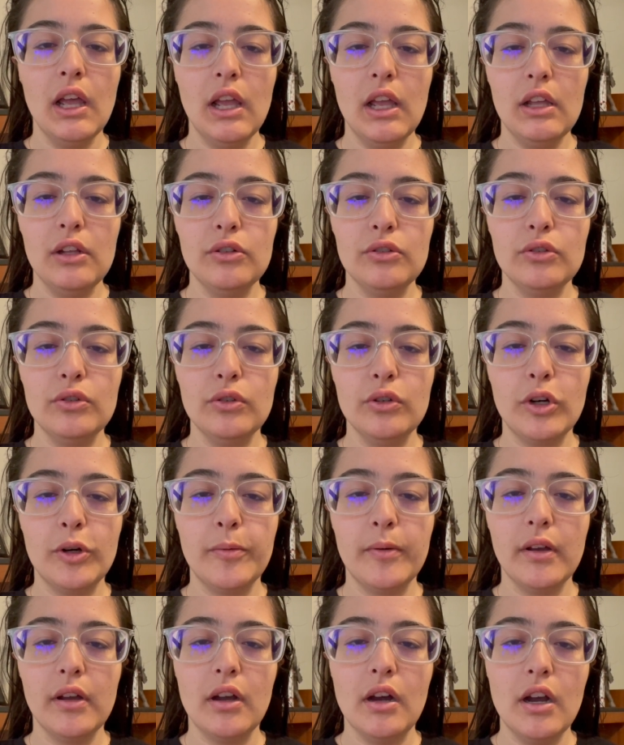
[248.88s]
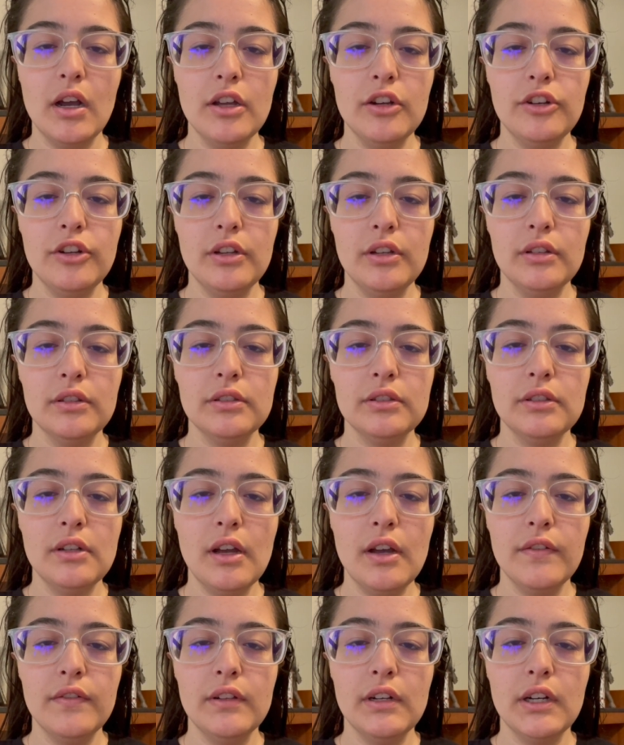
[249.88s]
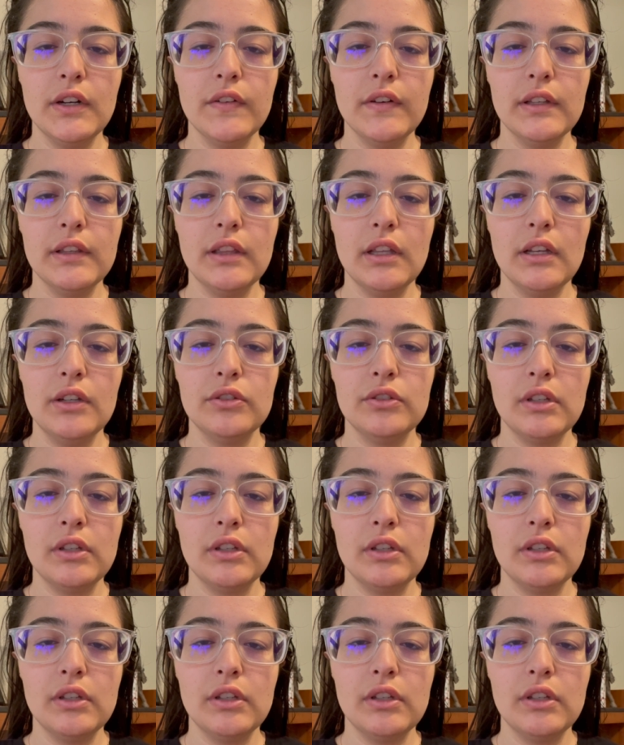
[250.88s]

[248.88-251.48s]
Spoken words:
and do all my hygiene stuff and everything.